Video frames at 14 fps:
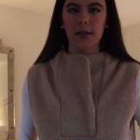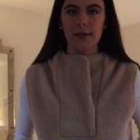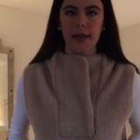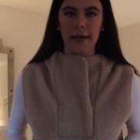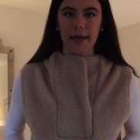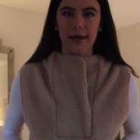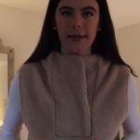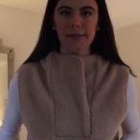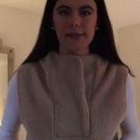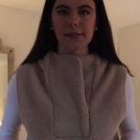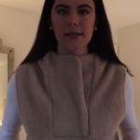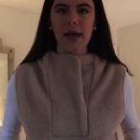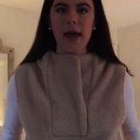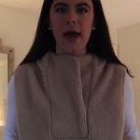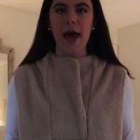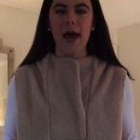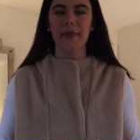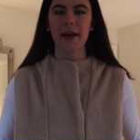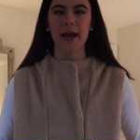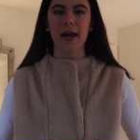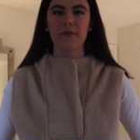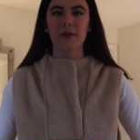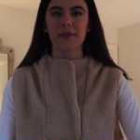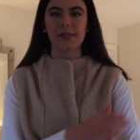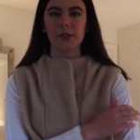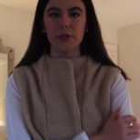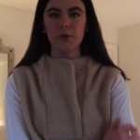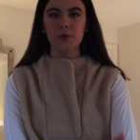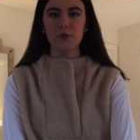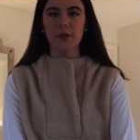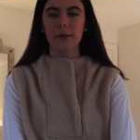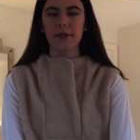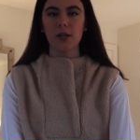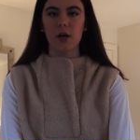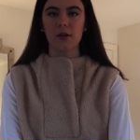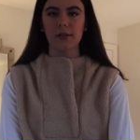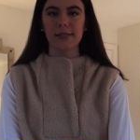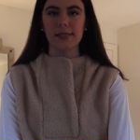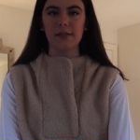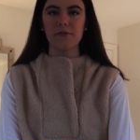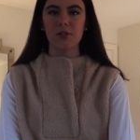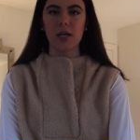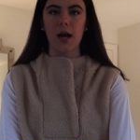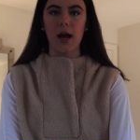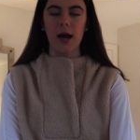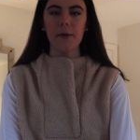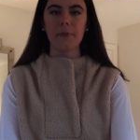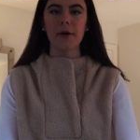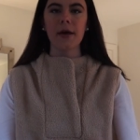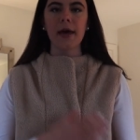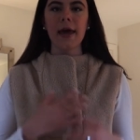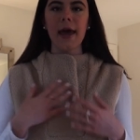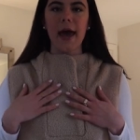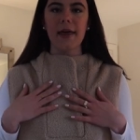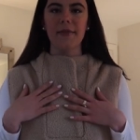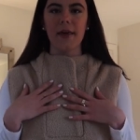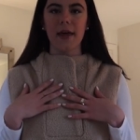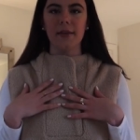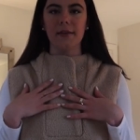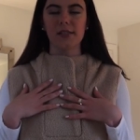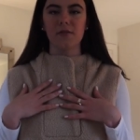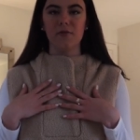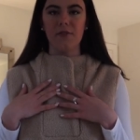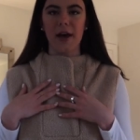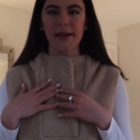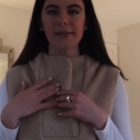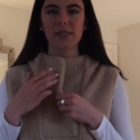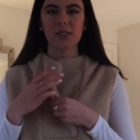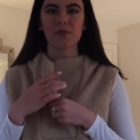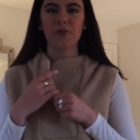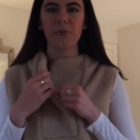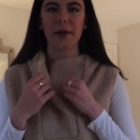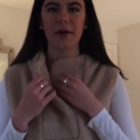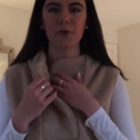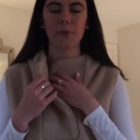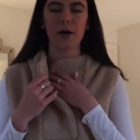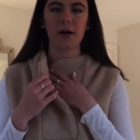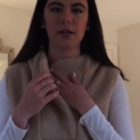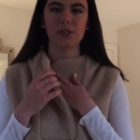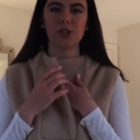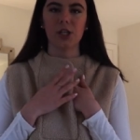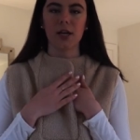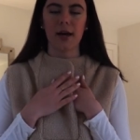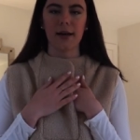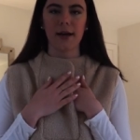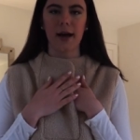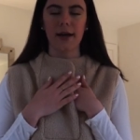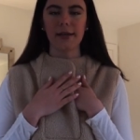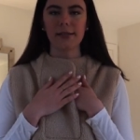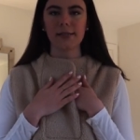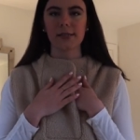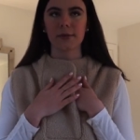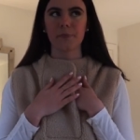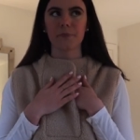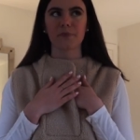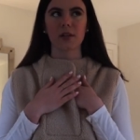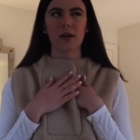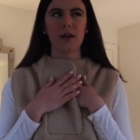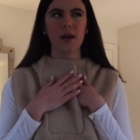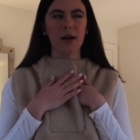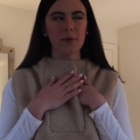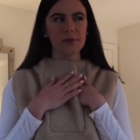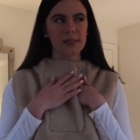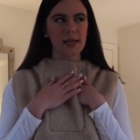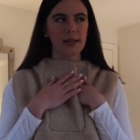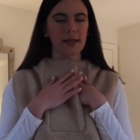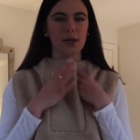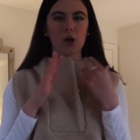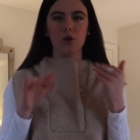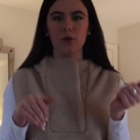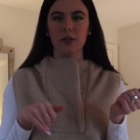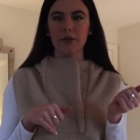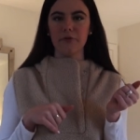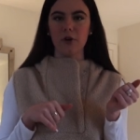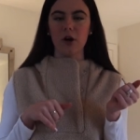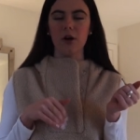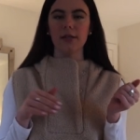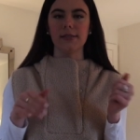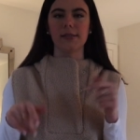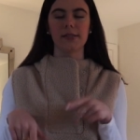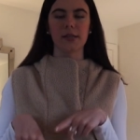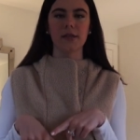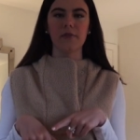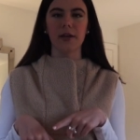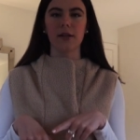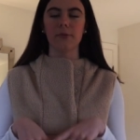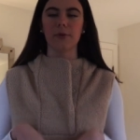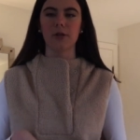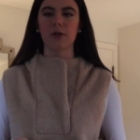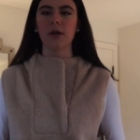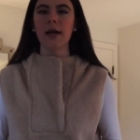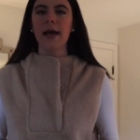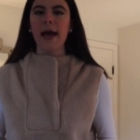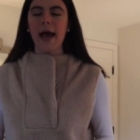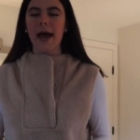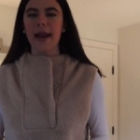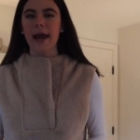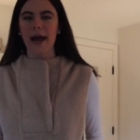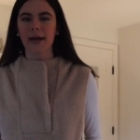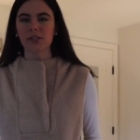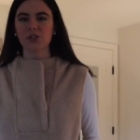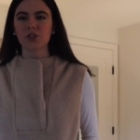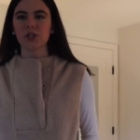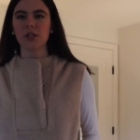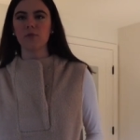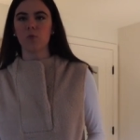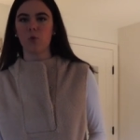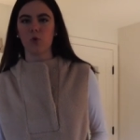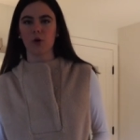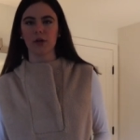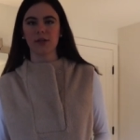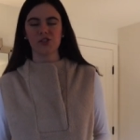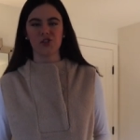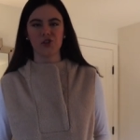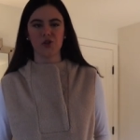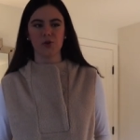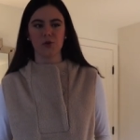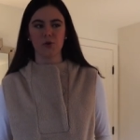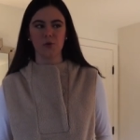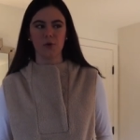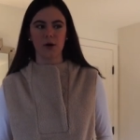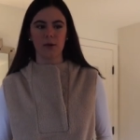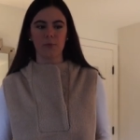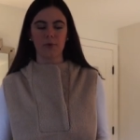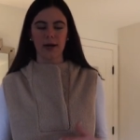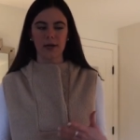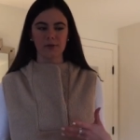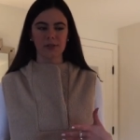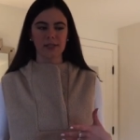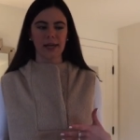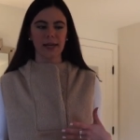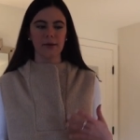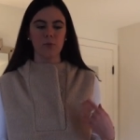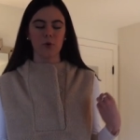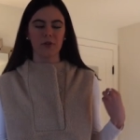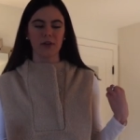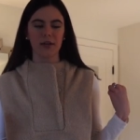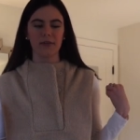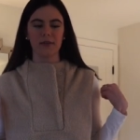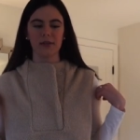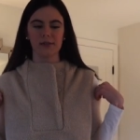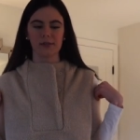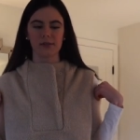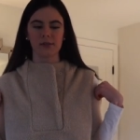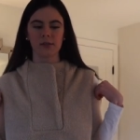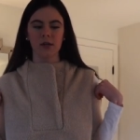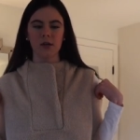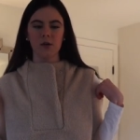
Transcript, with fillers: leggings and then I have on this Lululemon long sleeve top and then this vest is from Anthropologie. I got it I would say like early fall. It's still available and I actually wore it to a Browns game with like this